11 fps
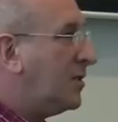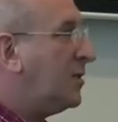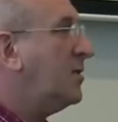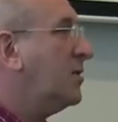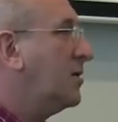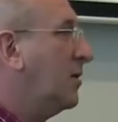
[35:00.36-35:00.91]

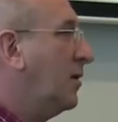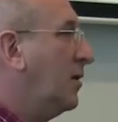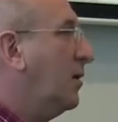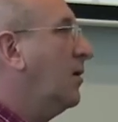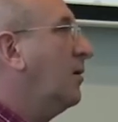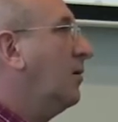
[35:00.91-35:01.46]
cities
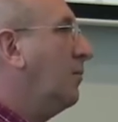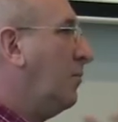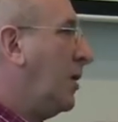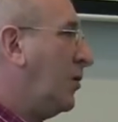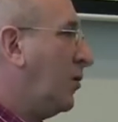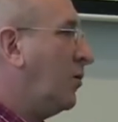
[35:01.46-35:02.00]

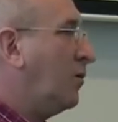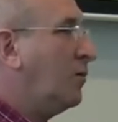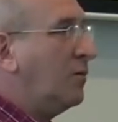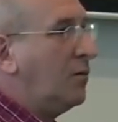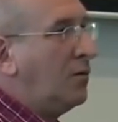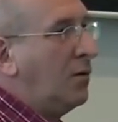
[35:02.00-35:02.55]
made
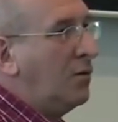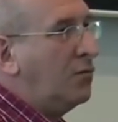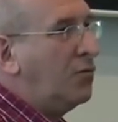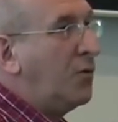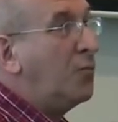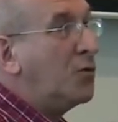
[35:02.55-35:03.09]
her
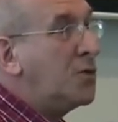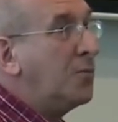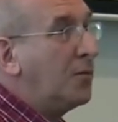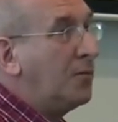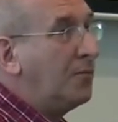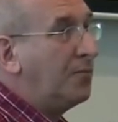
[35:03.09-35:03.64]
trip
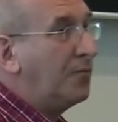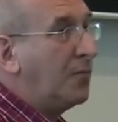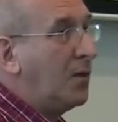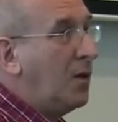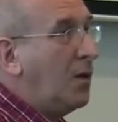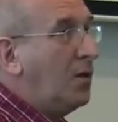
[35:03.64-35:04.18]
possible.
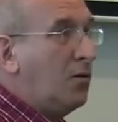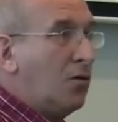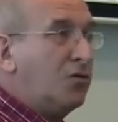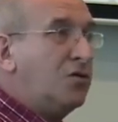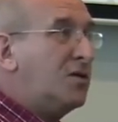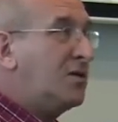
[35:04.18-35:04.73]

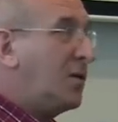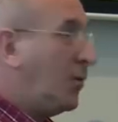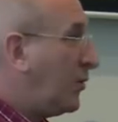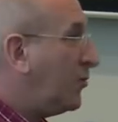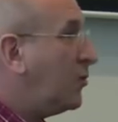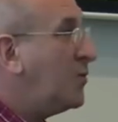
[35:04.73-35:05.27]
Now, she still
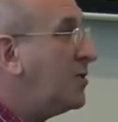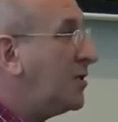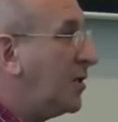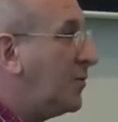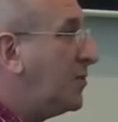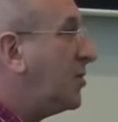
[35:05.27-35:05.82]
went to the
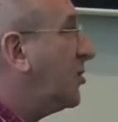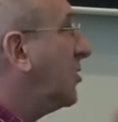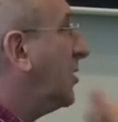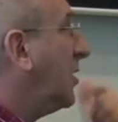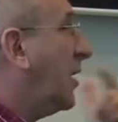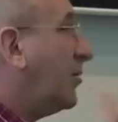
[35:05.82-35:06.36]
museums, she
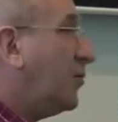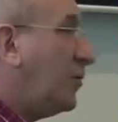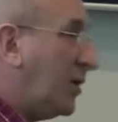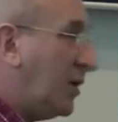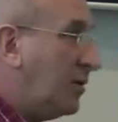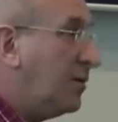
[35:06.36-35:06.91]
still had to
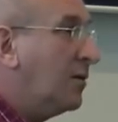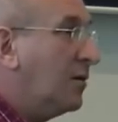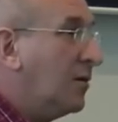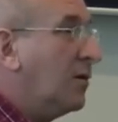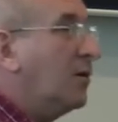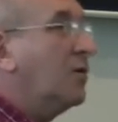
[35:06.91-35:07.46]
eat,
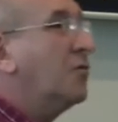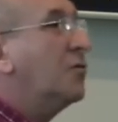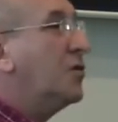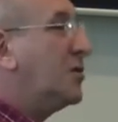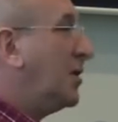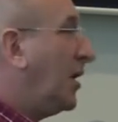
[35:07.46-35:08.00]

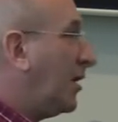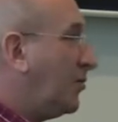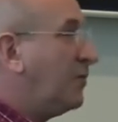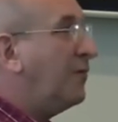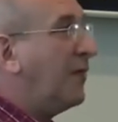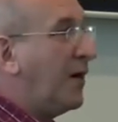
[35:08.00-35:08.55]
she still had
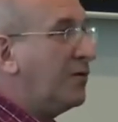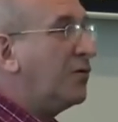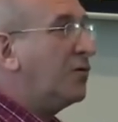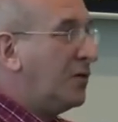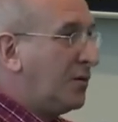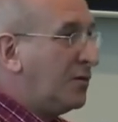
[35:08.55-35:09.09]
to invite
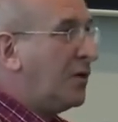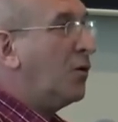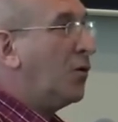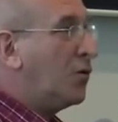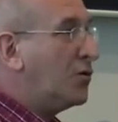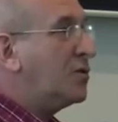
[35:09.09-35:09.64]
their
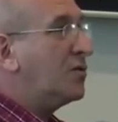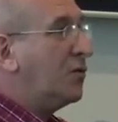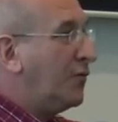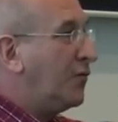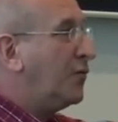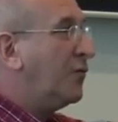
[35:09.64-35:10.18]
hosts, you
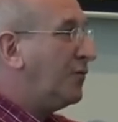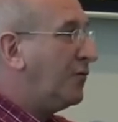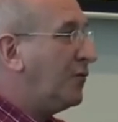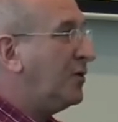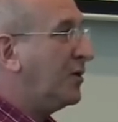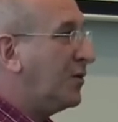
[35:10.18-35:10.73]
know, for a
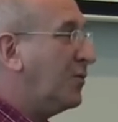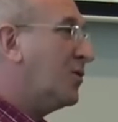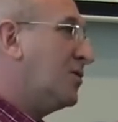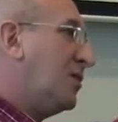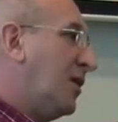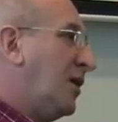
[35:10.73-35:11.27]
free dinner
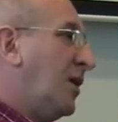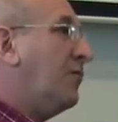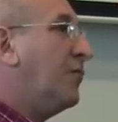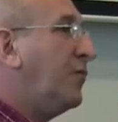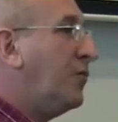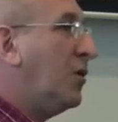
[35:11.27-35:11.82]
because they gave
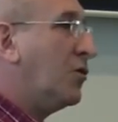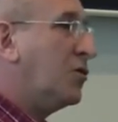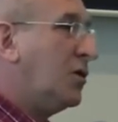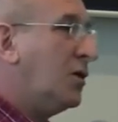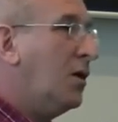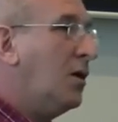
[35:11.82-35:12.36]
her free
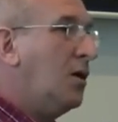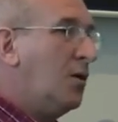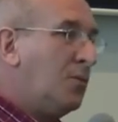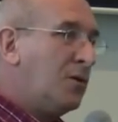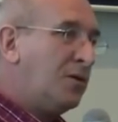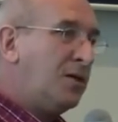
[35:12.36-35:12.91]
lodging.
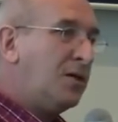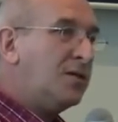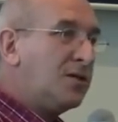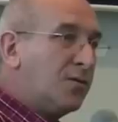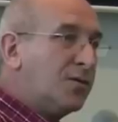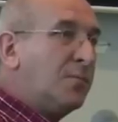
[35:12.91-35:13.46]
But the thing
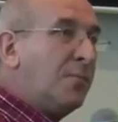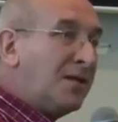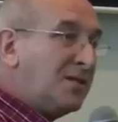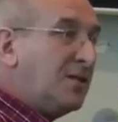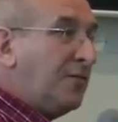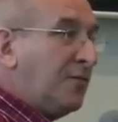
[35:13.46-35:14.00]
is, there is a
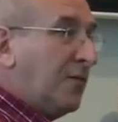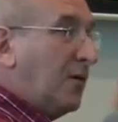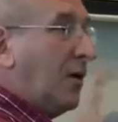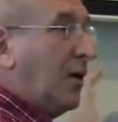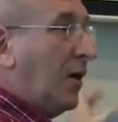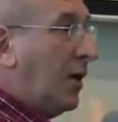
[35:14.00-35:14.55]
massive
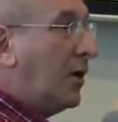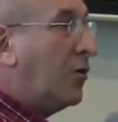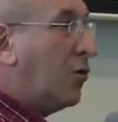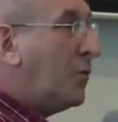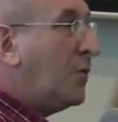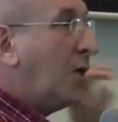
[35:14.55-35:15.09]

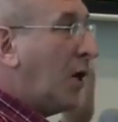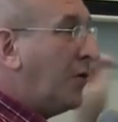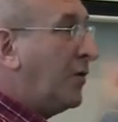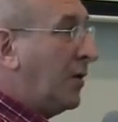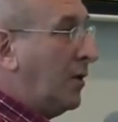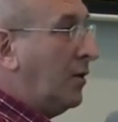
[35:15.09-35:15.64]
economy
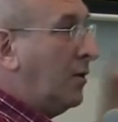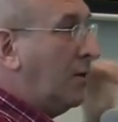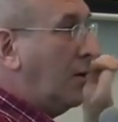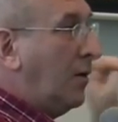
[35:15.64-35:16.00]
out there